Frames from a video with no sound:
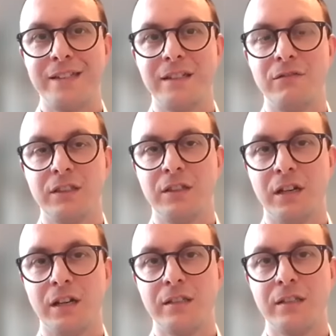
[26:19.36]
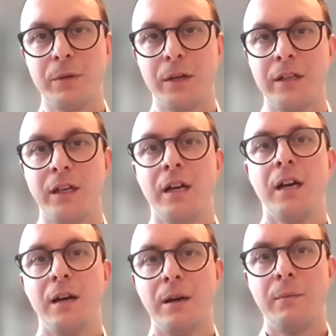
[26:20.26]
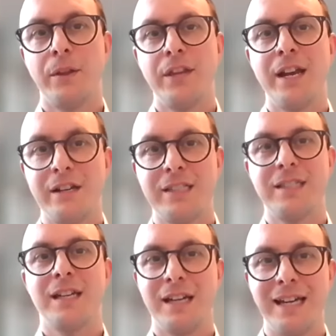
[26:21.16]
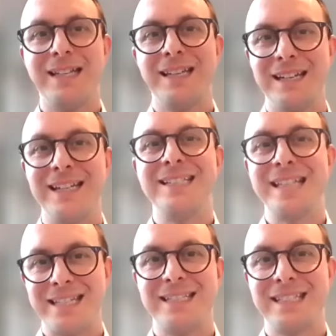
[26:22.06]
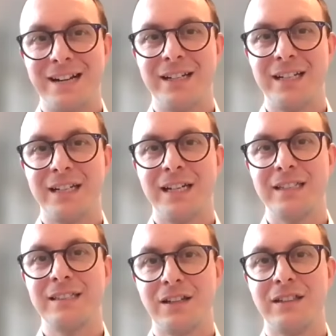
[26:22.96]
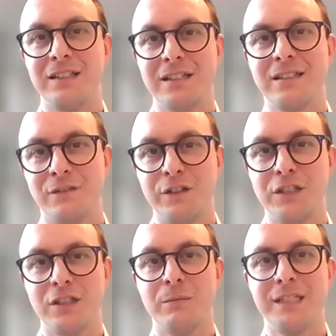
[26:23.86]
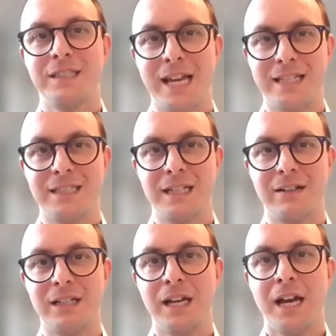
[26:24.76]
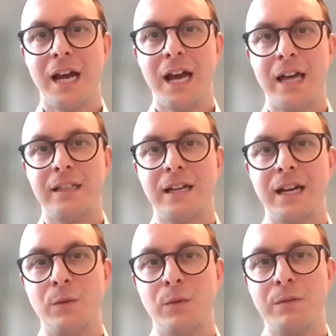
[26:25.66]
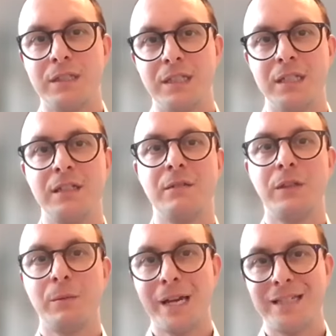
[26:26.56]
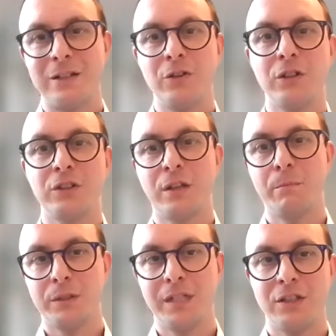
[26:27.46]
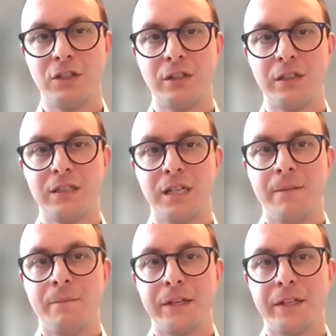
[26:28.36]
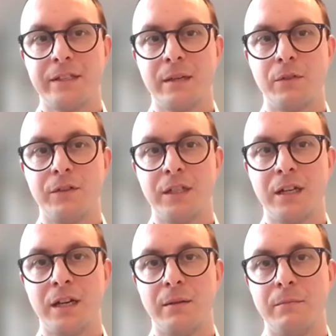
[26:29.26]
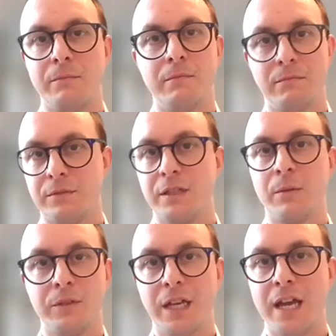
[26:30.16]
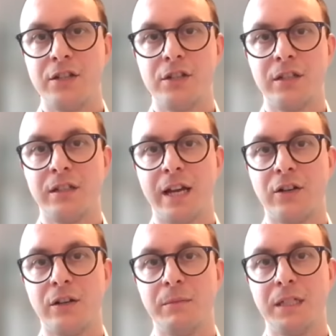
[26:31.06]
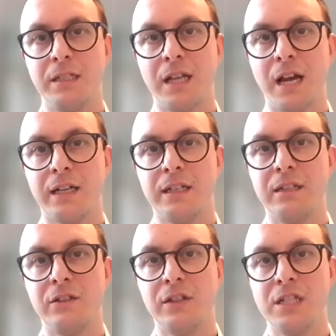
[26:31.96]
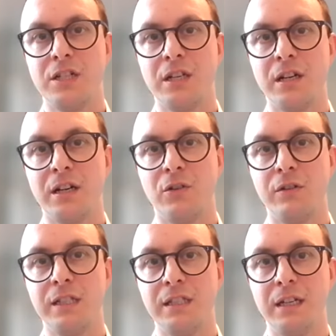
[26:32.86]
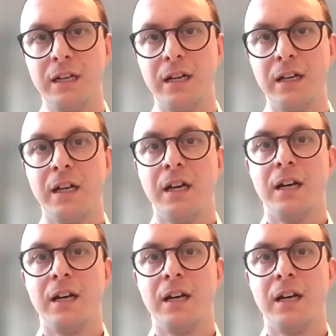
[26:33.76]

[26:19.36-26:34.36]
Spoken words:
asset returns, but there is it is necessary. It's not sufficient, but it's necessary. And where we see the best longer term potential is some of the Asian economies like Indonesia or India,